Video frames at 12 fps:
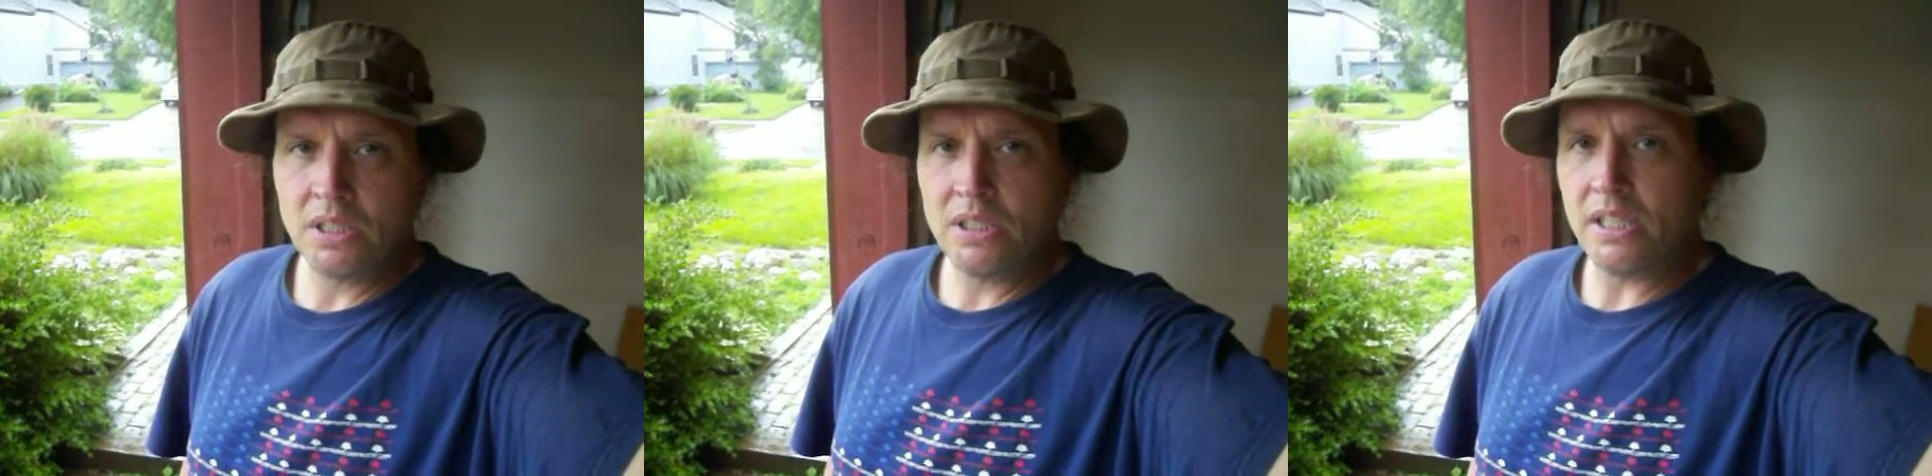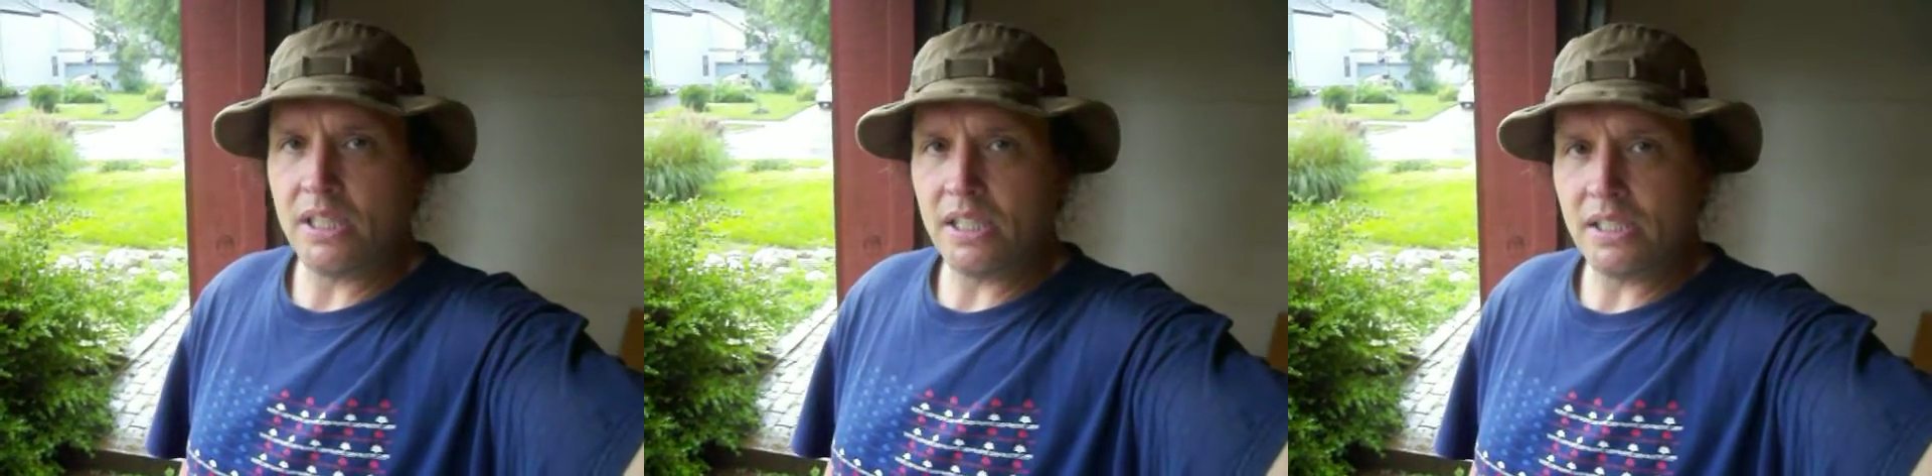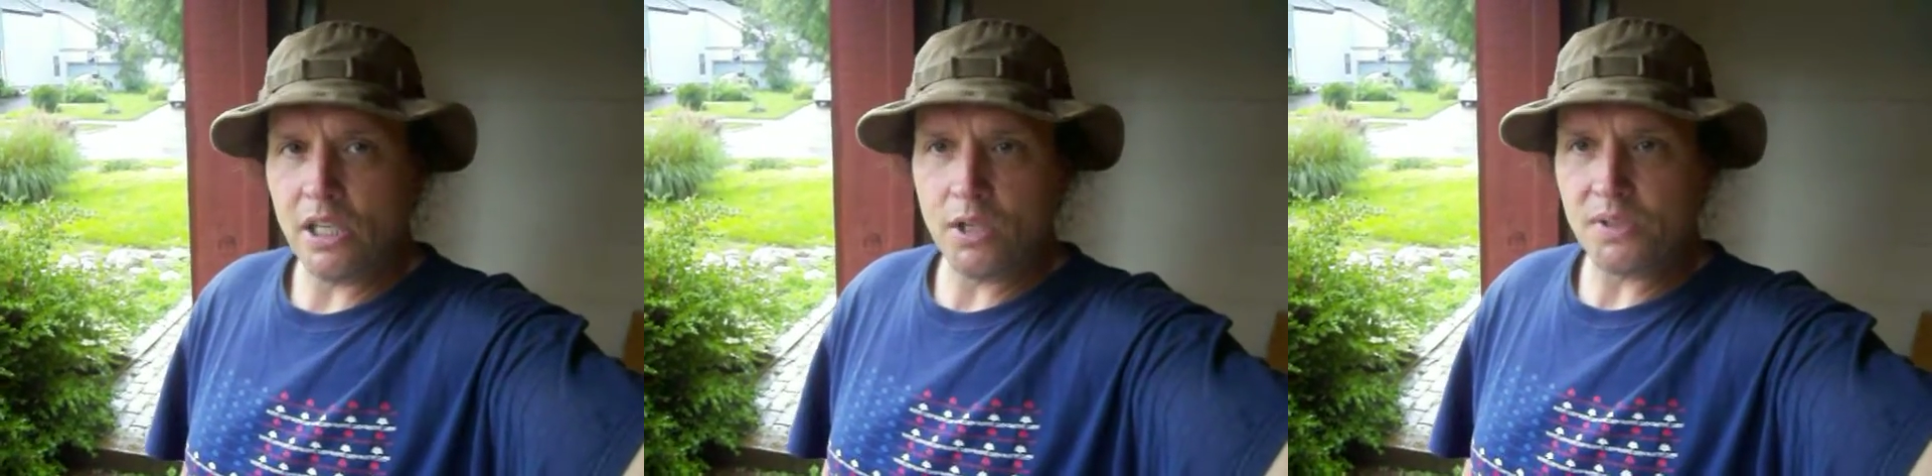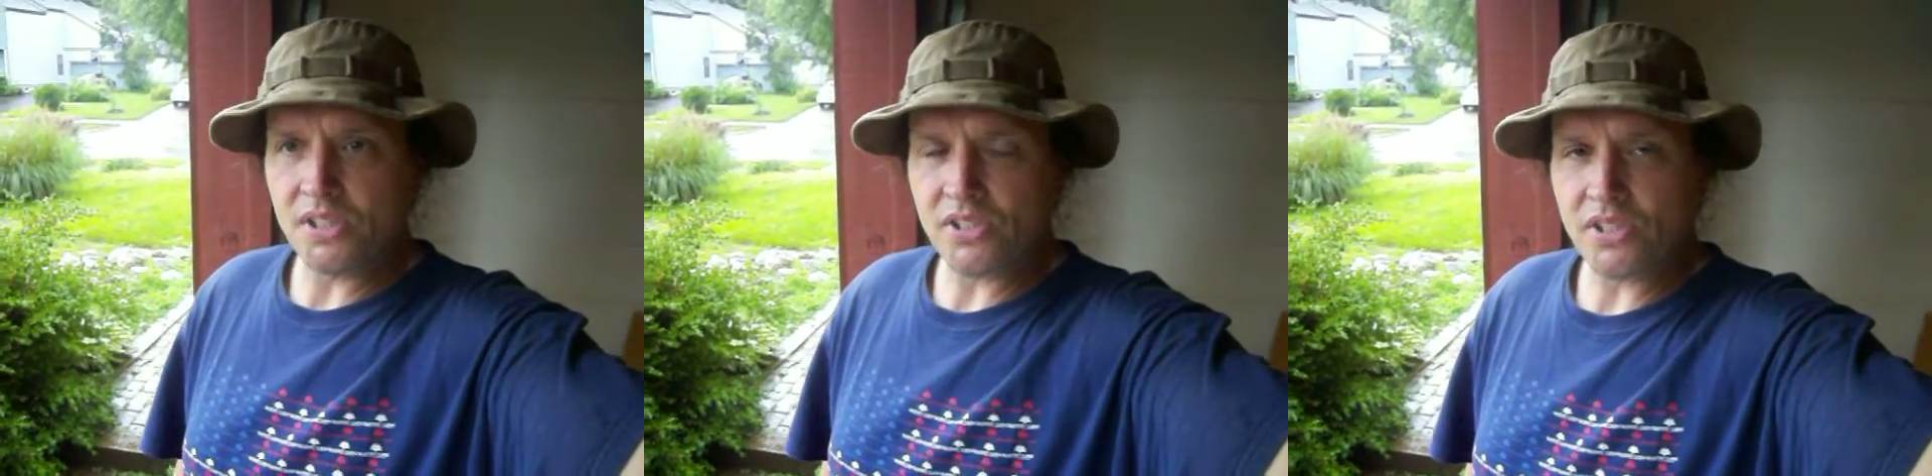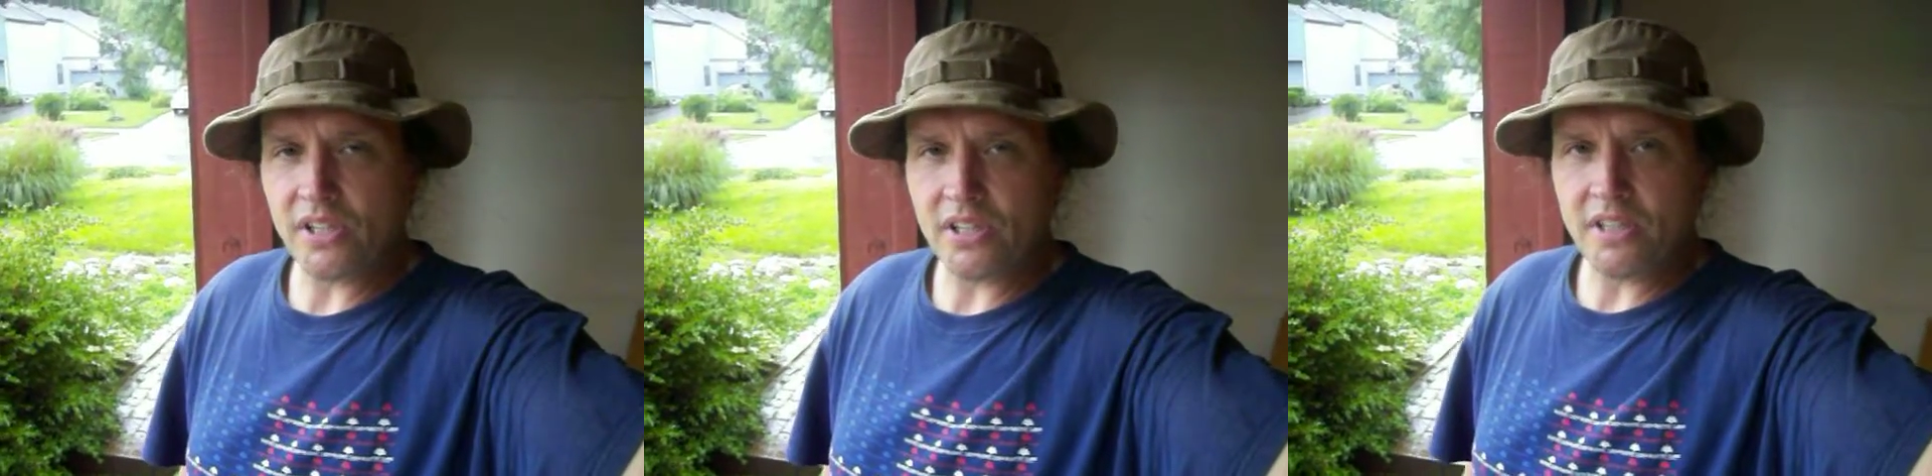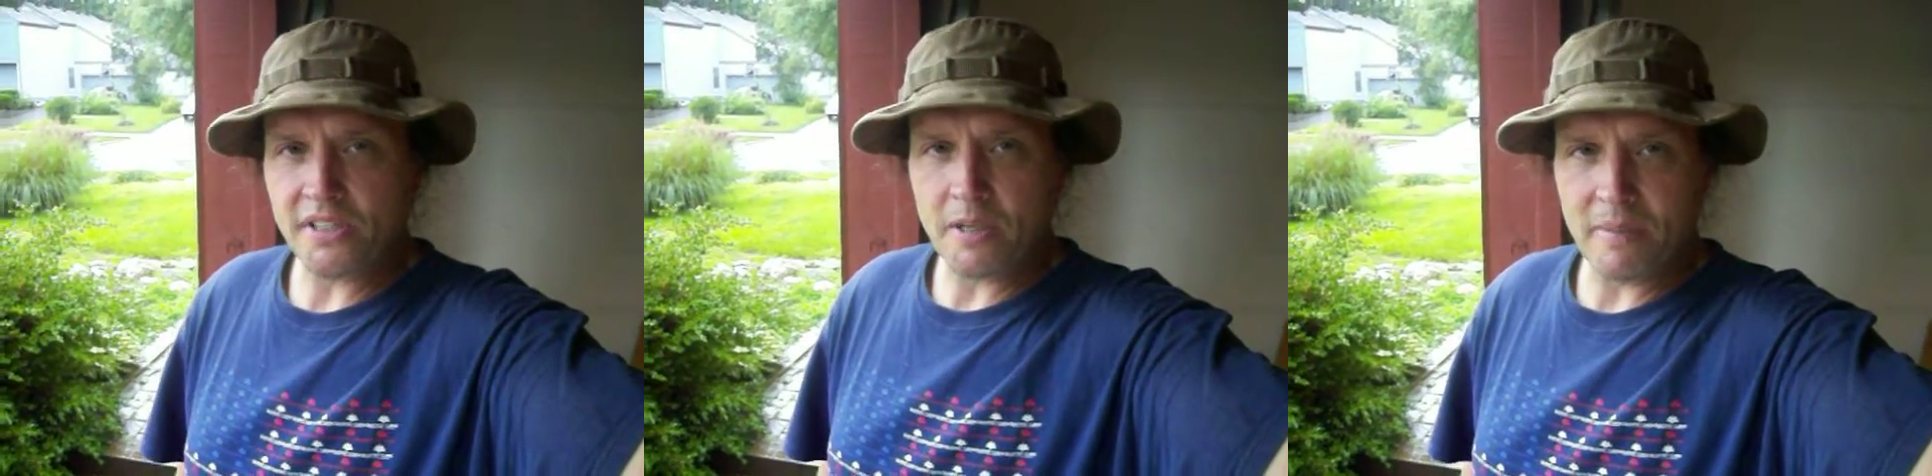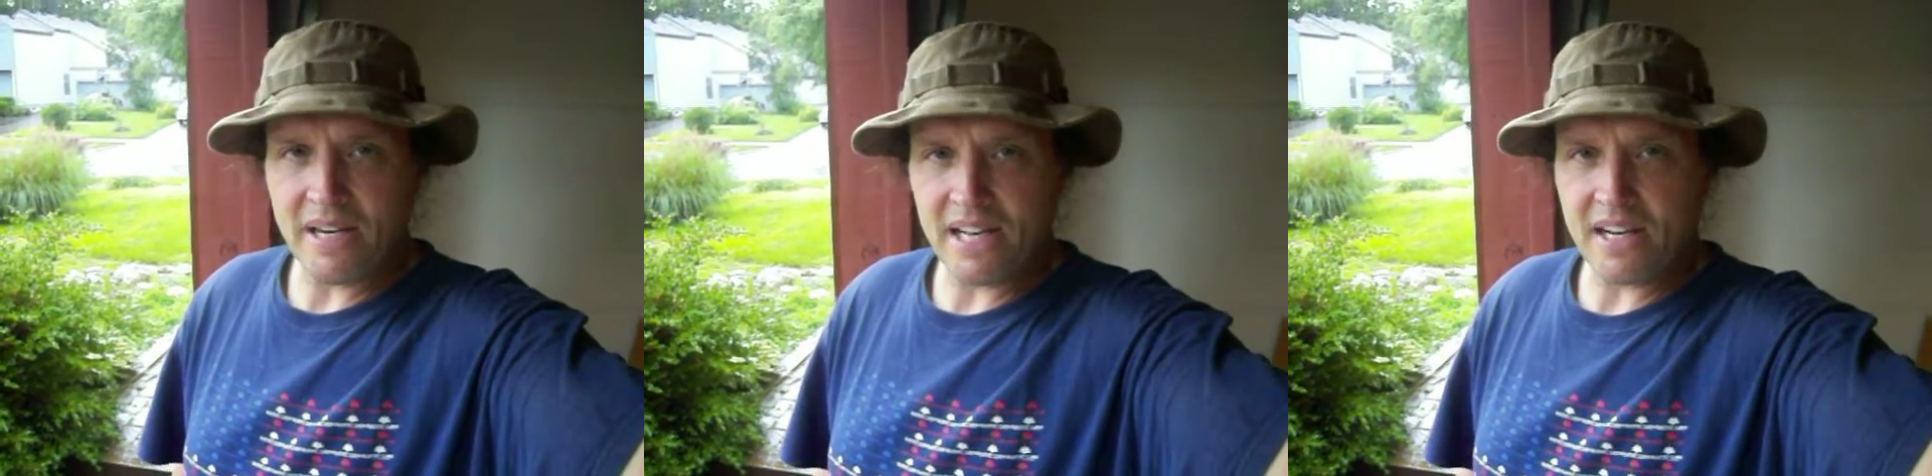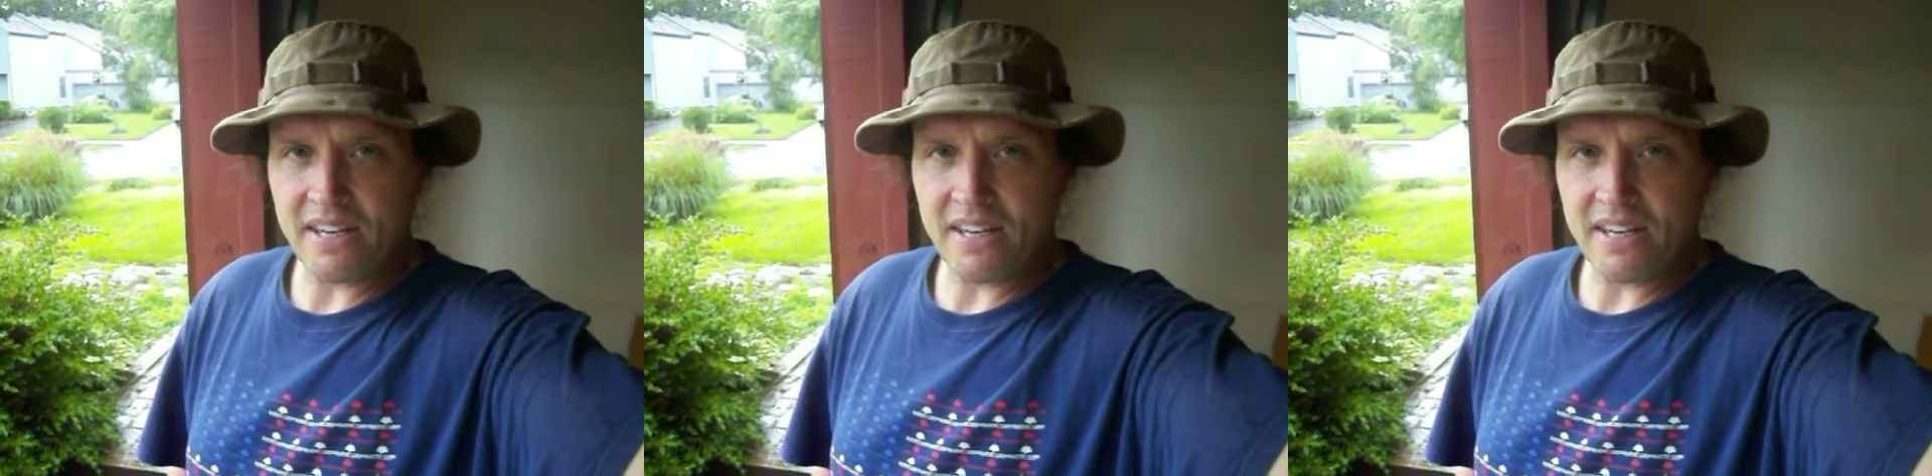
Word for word: uh, Lowe's, etc. They're made out